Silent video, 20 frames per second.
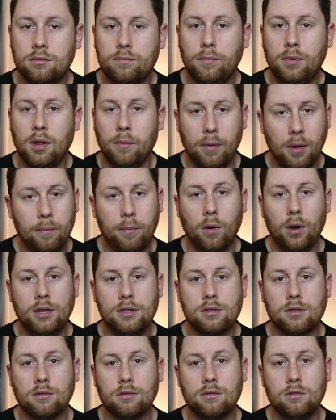The Bit
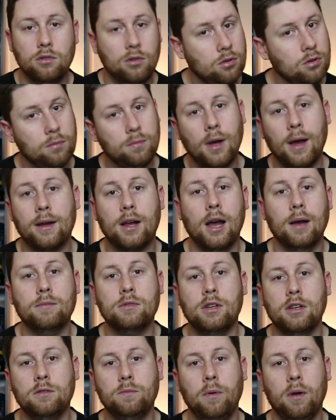Boys,
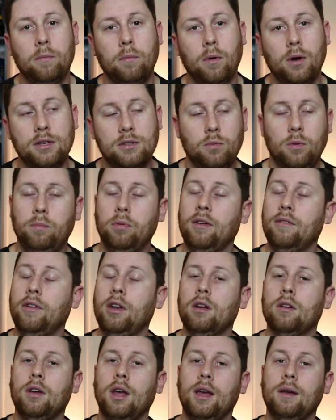youtube.com/BitBoys. We play
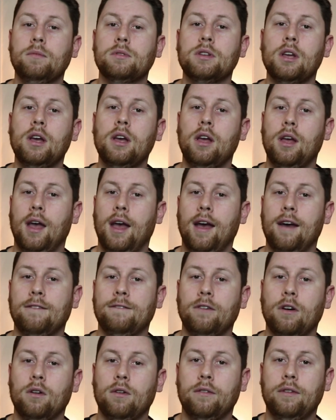video games.
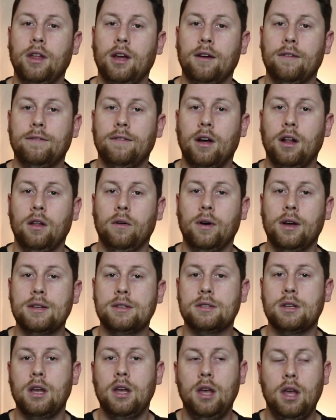Have fun over there. Follow
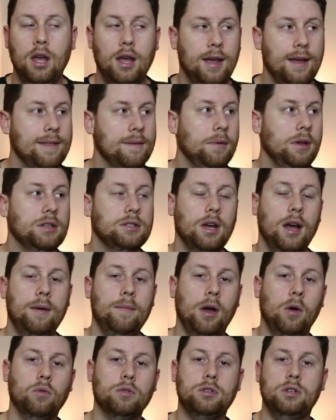us. In the
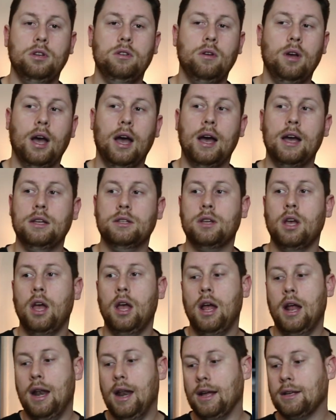meantime, I will see you guys
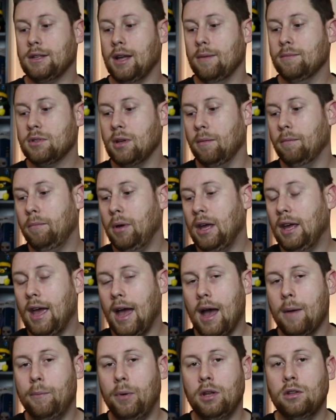next time something big
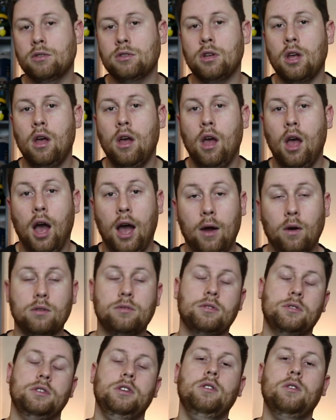happens. I
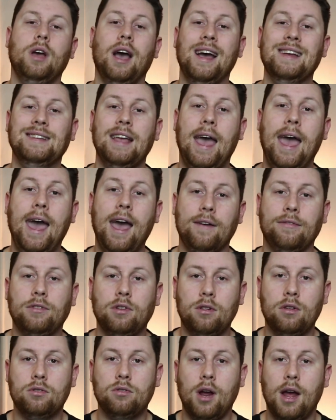also see you guys
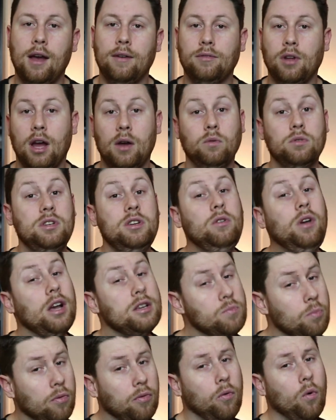after the draft. I will see you
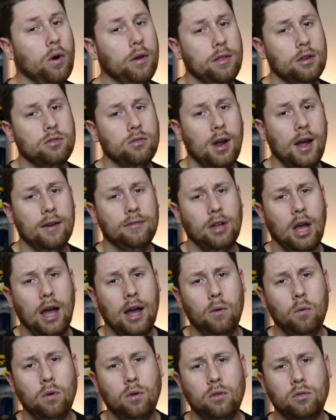guys before the draft.
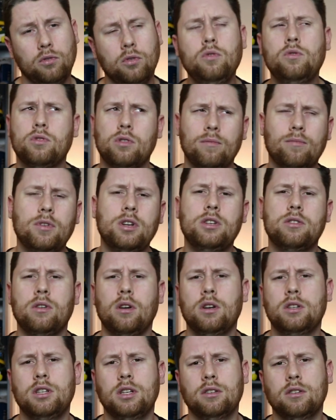I will do some
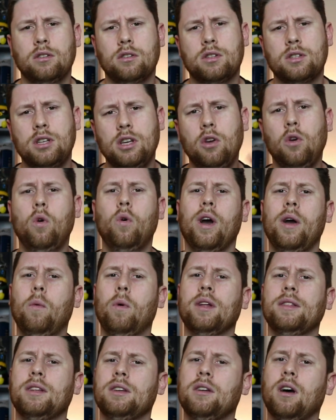research and see who I
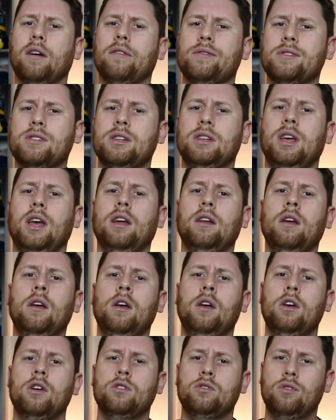want the Dolphins to get
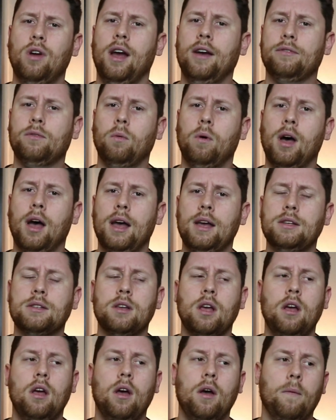
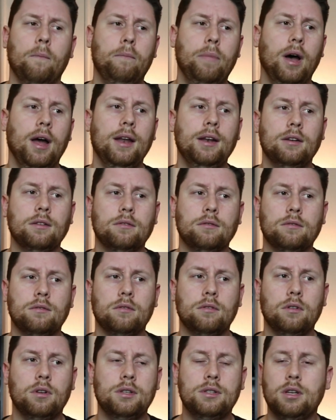draft-wise. But
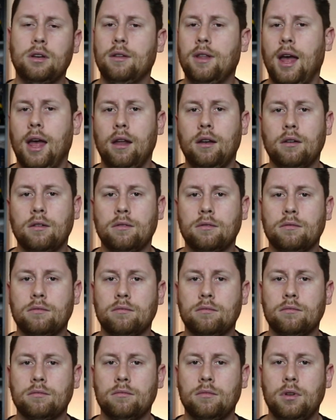until then,
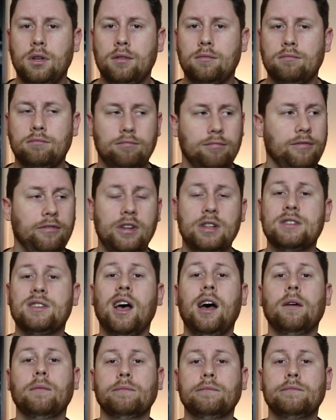fins
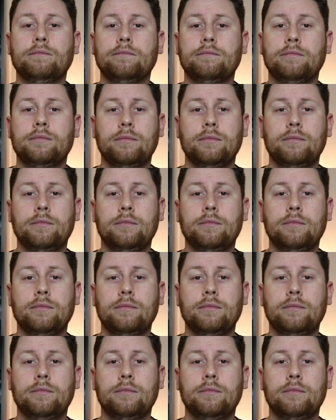up.